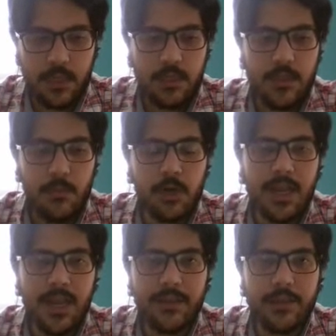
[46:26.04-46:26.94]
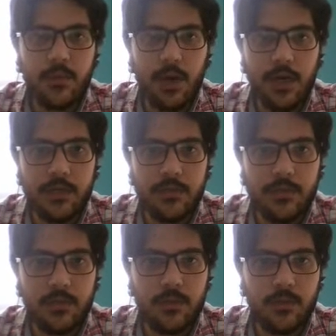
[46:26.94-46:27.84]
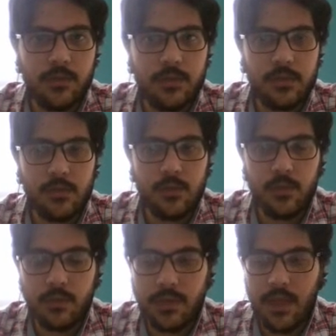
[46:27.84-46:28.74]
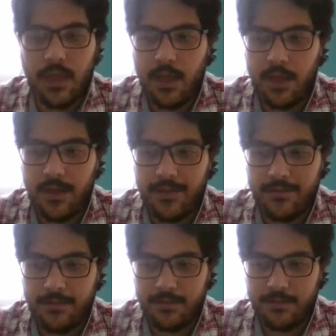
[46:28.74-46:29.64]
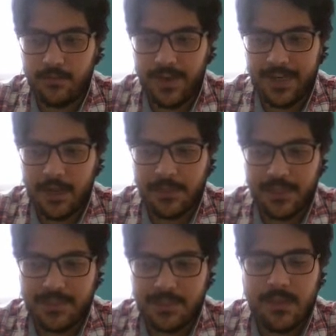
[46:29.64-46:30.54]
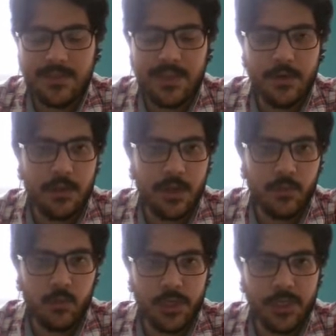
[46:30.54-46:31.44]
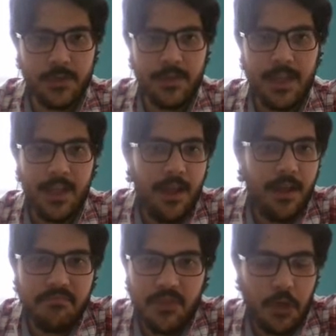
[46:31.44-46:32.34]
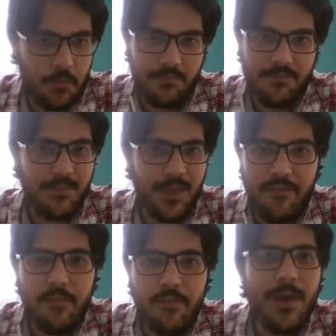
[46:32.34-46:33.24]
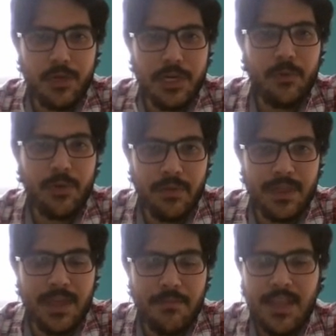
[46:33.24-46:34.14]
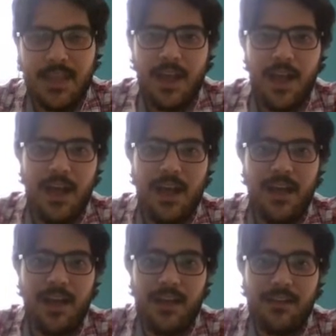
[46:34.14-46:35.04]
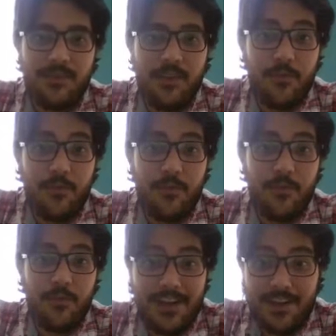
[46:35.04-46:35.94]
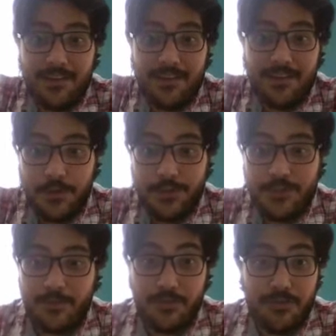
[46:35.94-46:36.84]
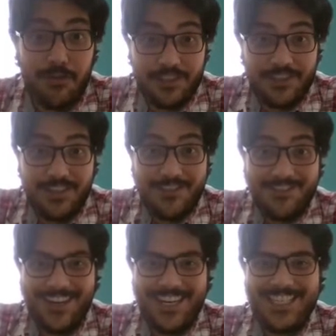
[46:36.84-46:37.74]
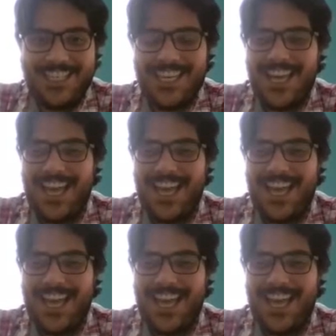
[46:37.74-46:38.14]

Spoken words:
the more likely you are to find out that some things that you thought were, everybody would agree with them, you find out that they are points of controversy, right?